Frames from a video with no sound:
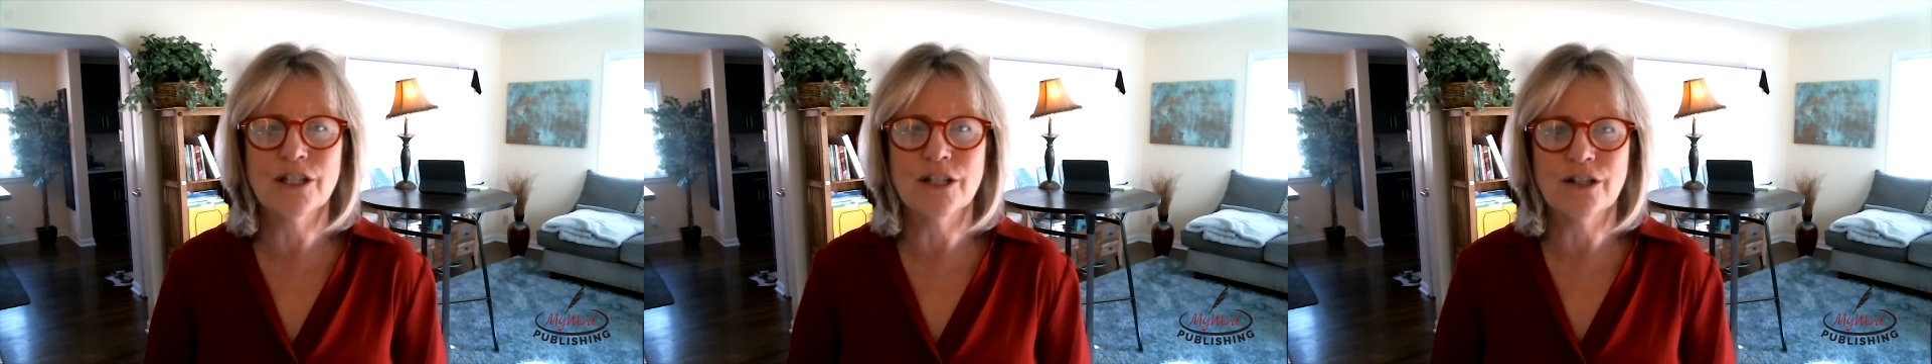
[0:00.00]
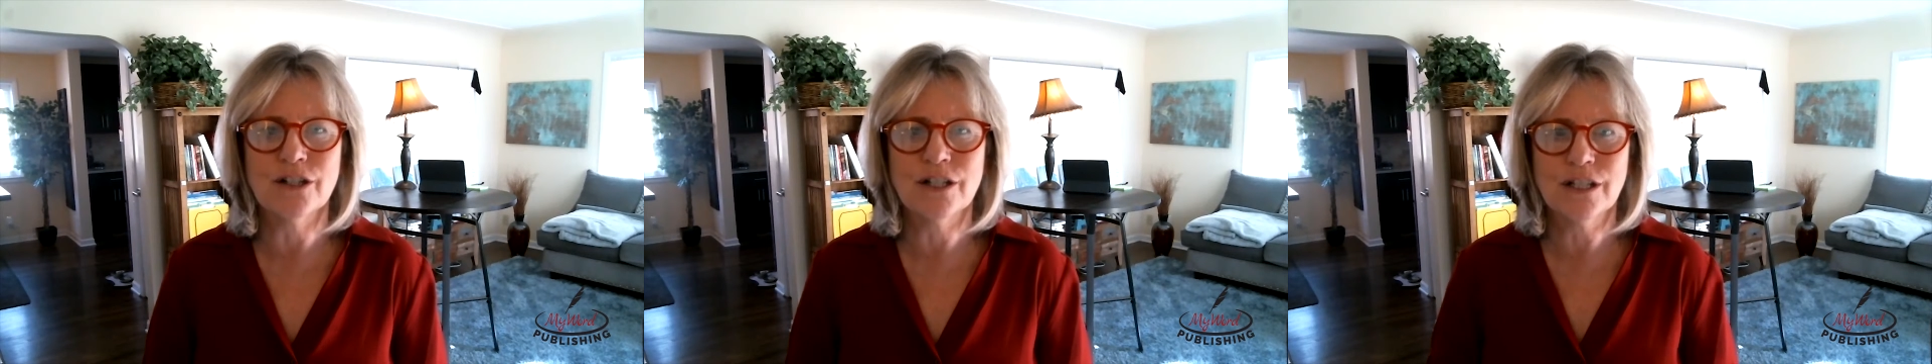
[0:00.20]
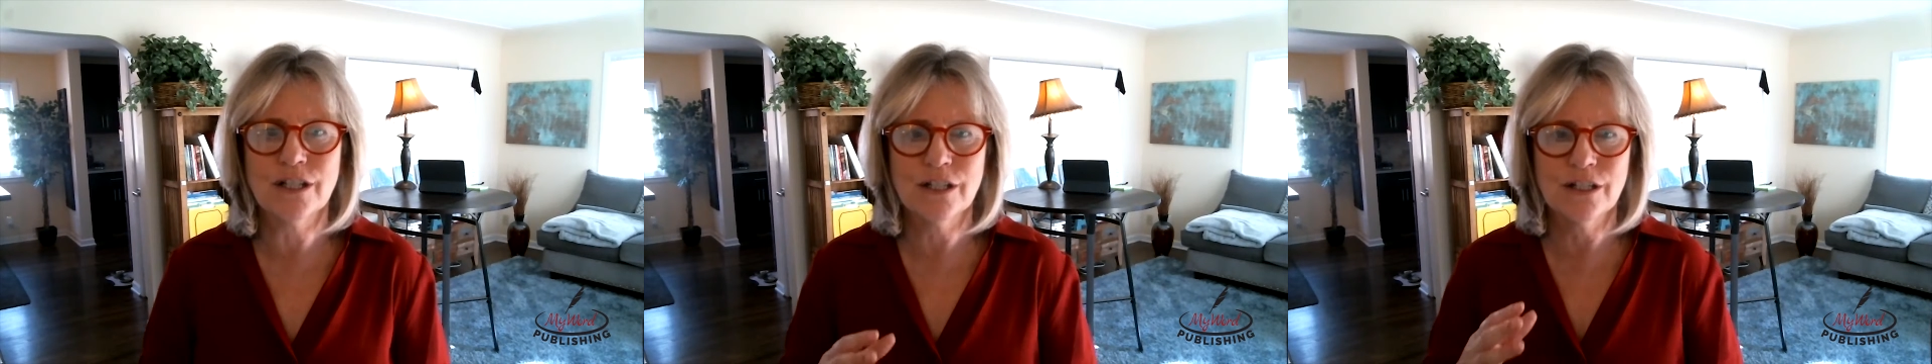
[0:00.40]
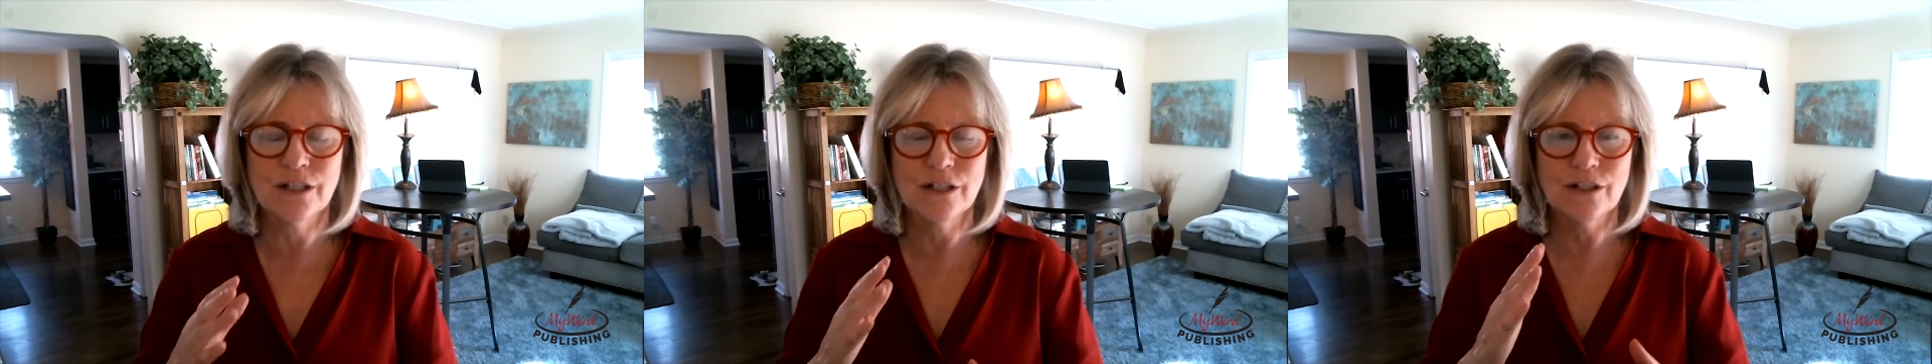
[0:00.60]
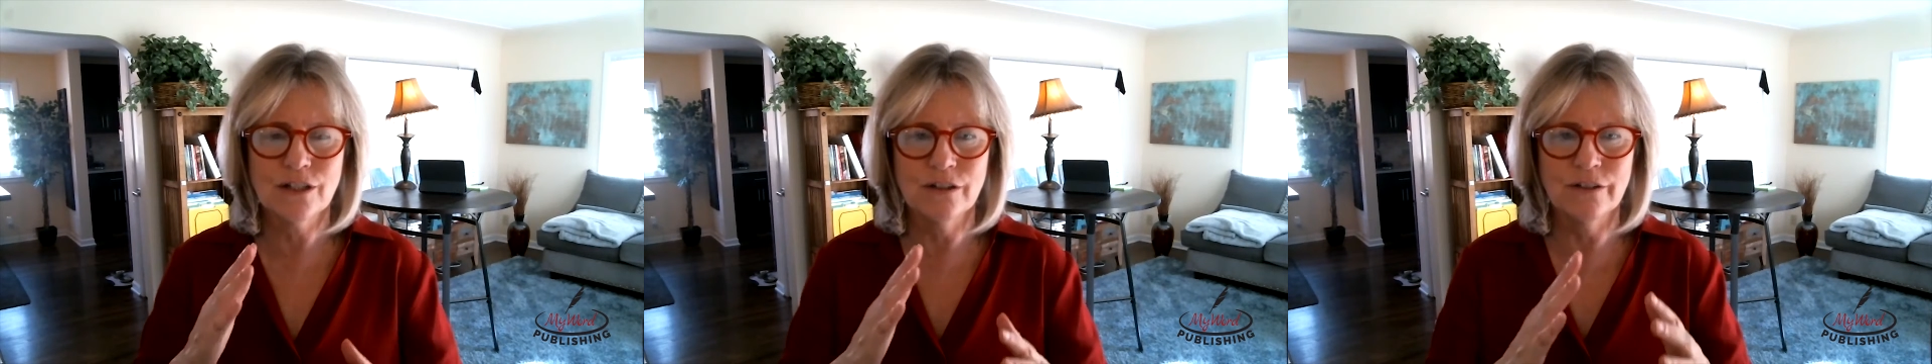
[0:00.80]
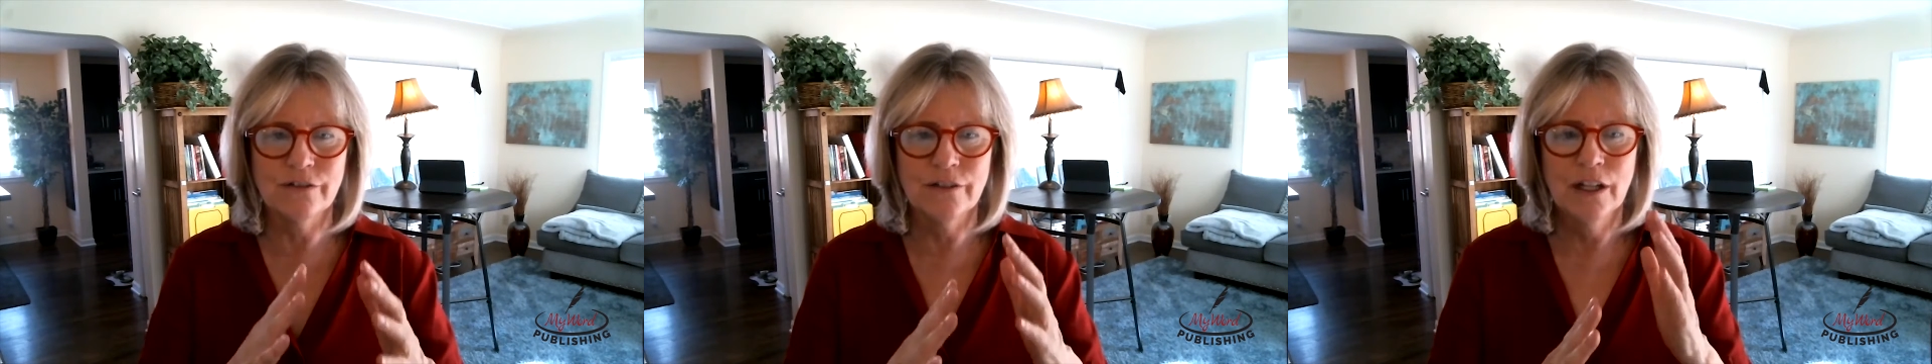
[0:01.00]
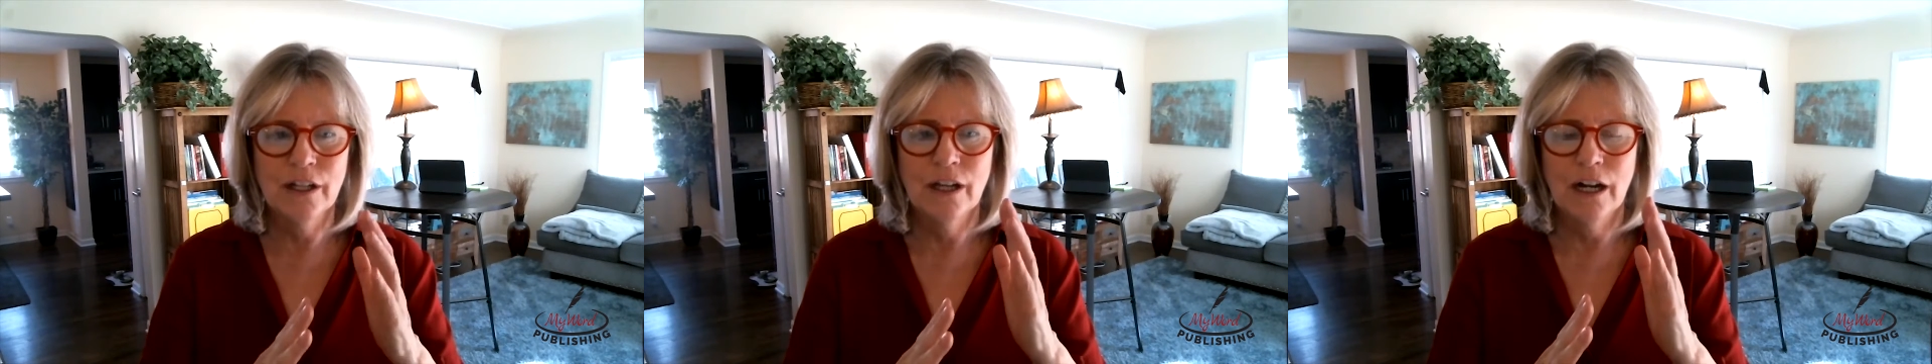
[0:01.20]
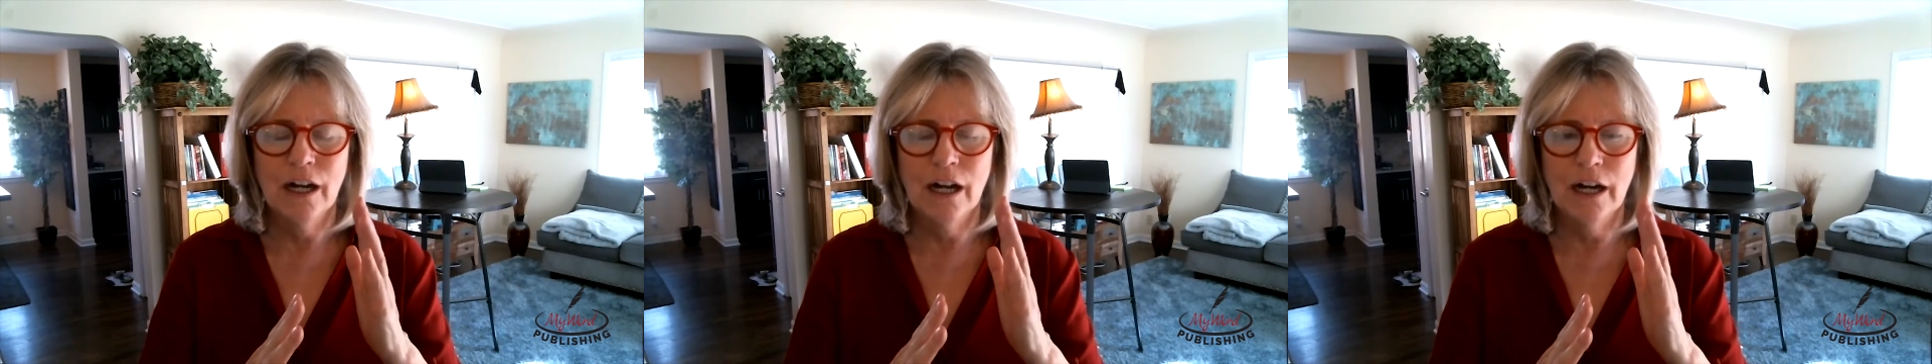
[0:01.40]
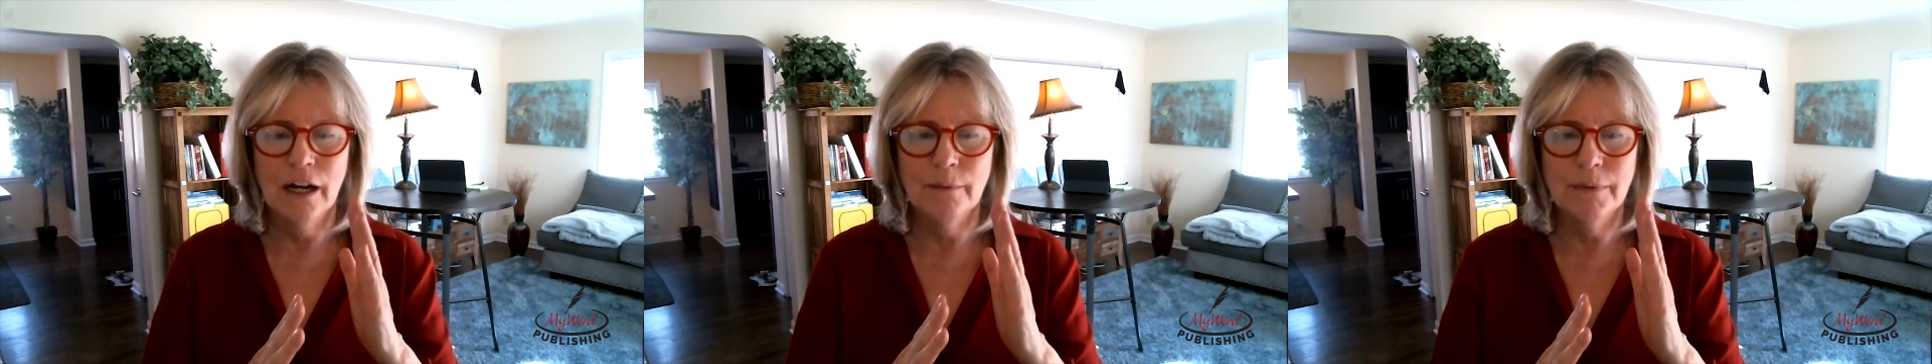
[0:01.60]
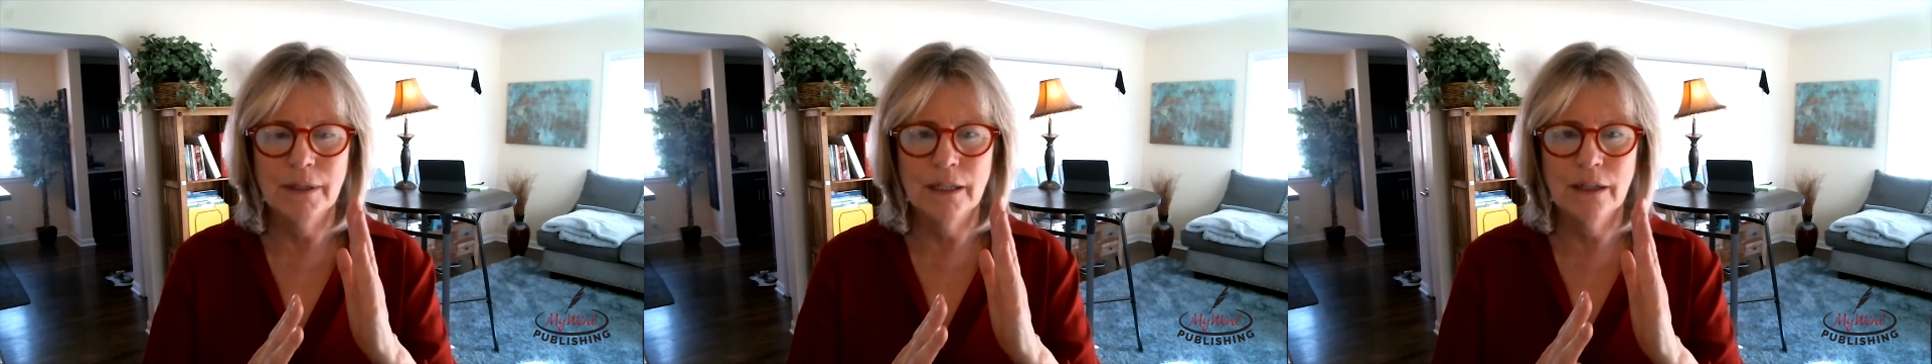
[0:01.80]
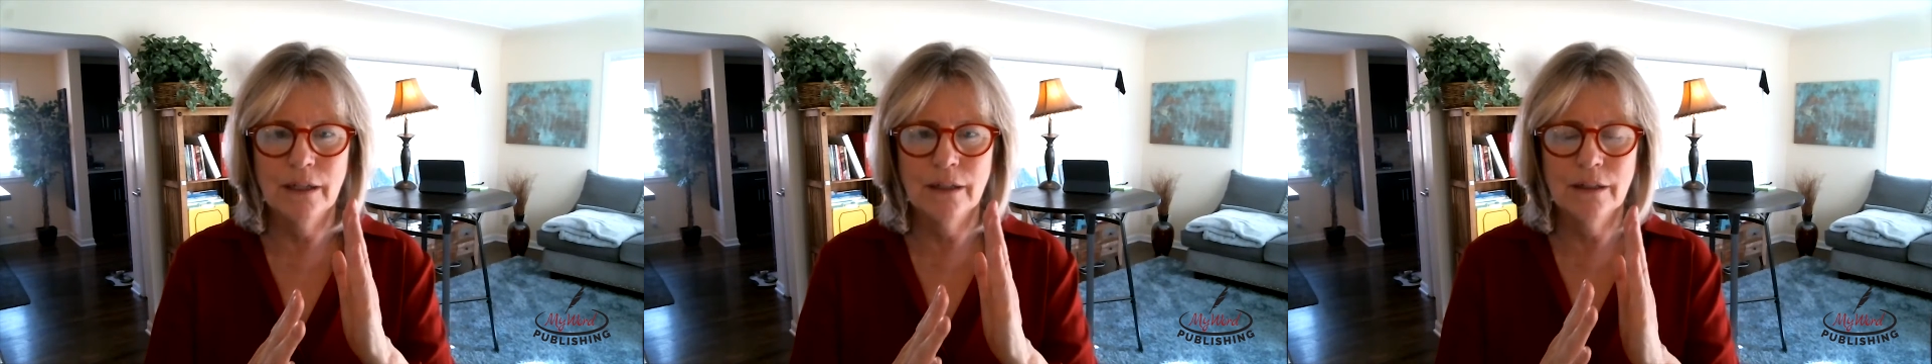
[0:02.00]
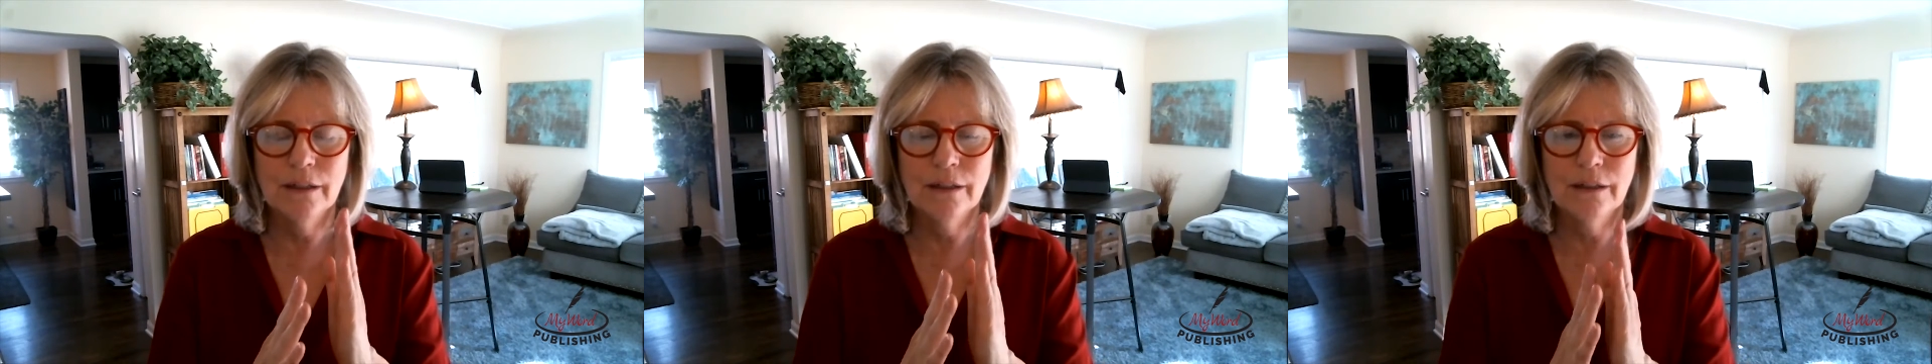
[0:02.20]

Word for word: There's uh, sort of, um, eh,